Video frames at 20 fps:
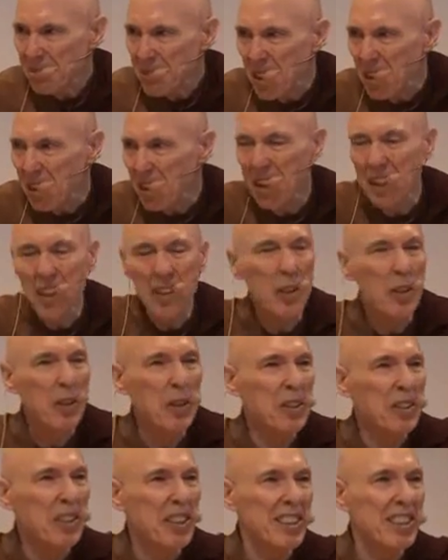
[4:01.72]
look at
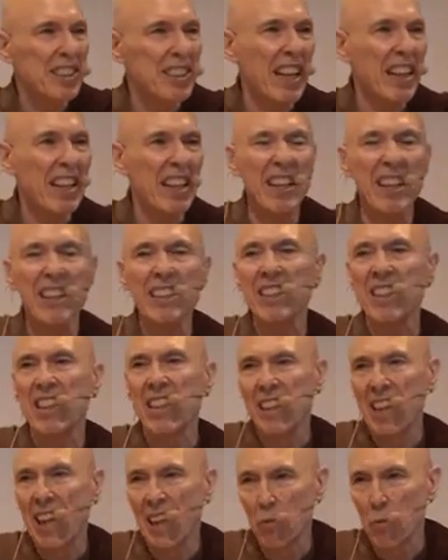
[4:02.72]
those ascetics,
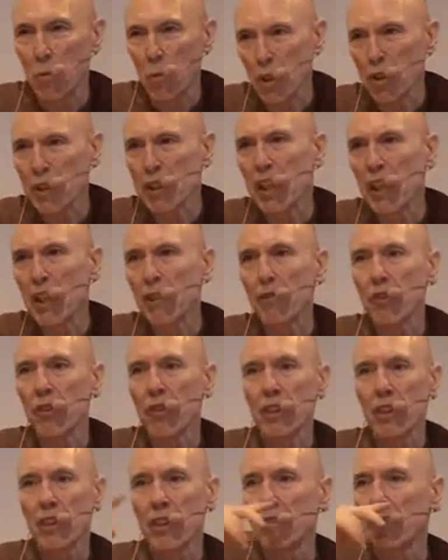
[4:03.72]
they're not working for
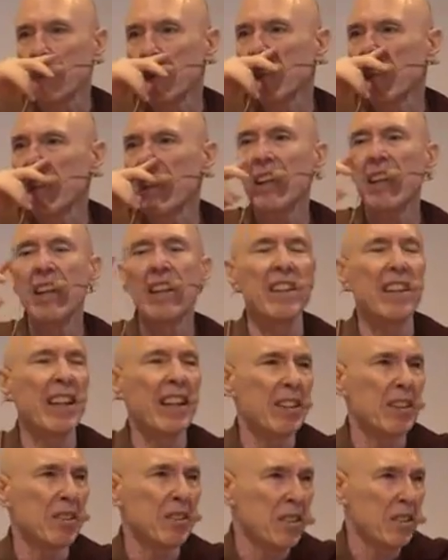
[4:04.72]
a living, they
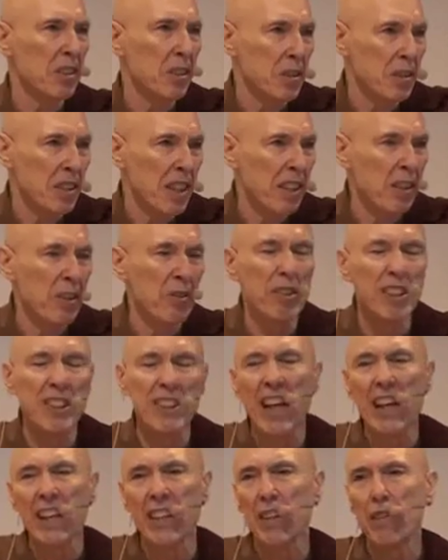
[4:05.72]
don't
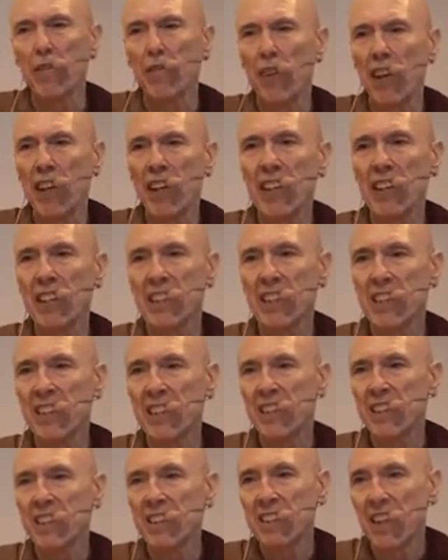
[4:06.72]
recite the
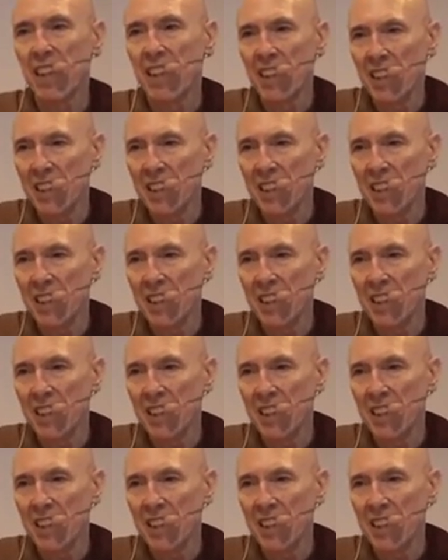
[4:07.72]
Vedas,